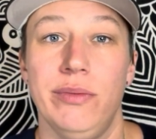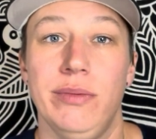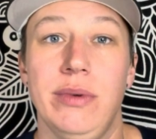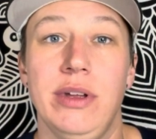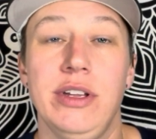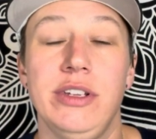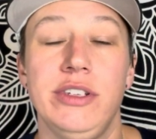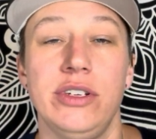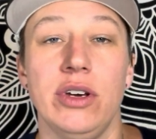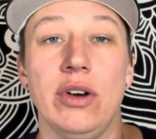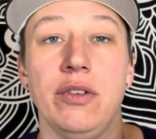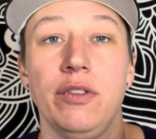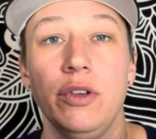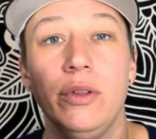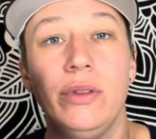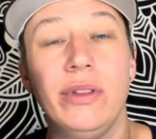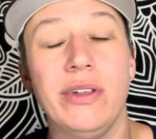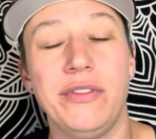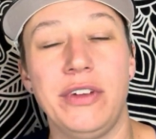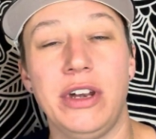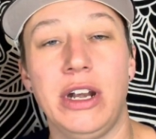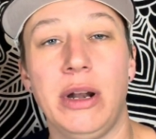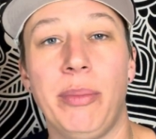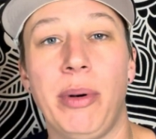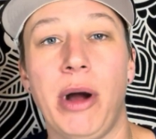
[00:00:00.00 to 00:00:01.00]
And so if you
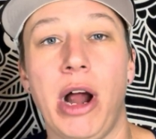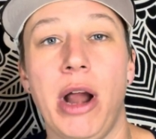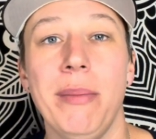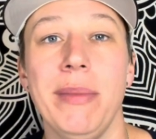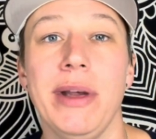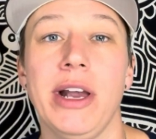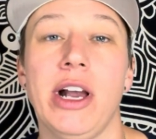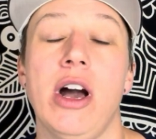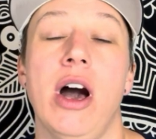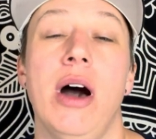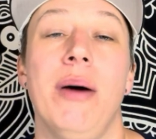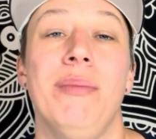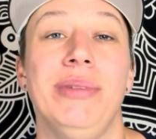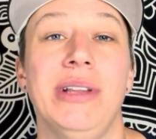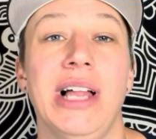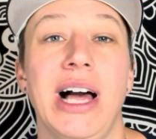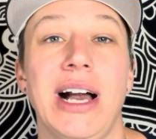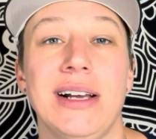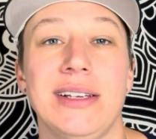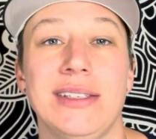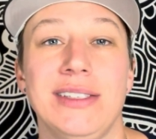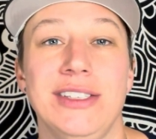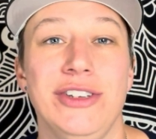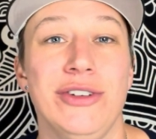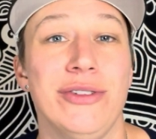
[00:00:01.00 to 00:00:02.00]
live in an apartment
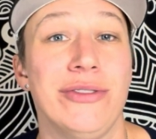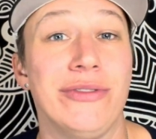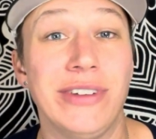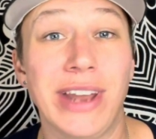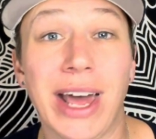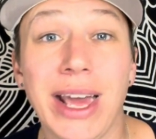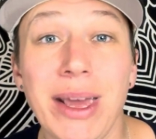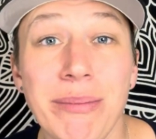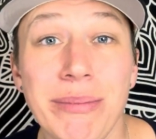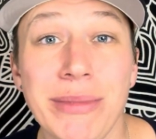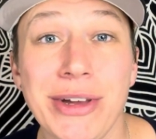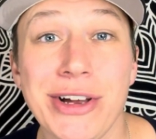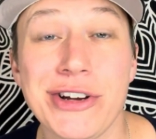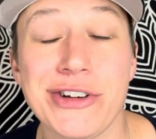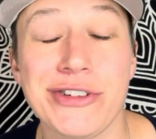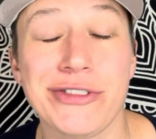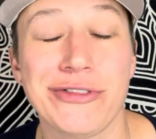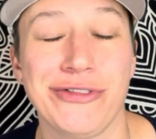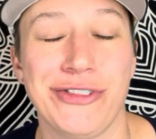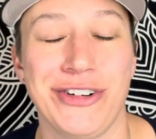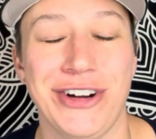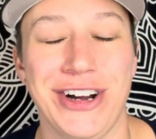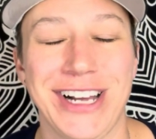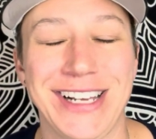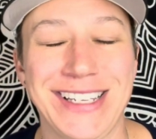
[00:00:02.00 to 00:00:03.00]
complex and you have nightmares,
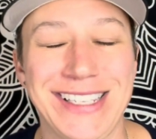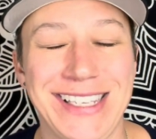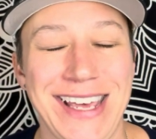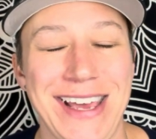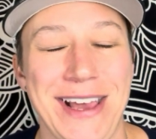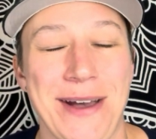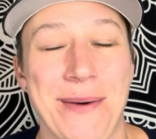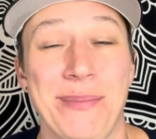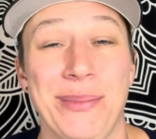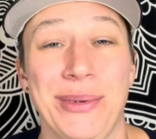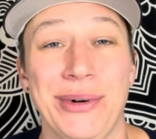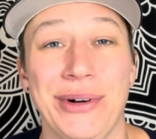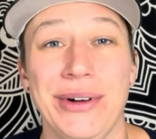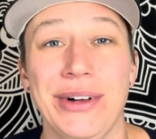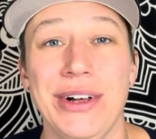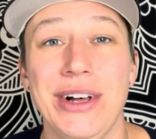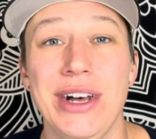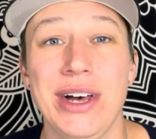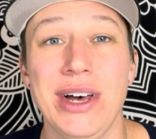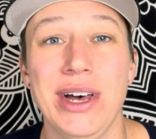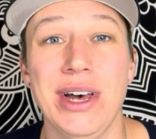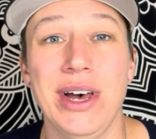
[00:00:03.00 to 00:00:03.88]
for example,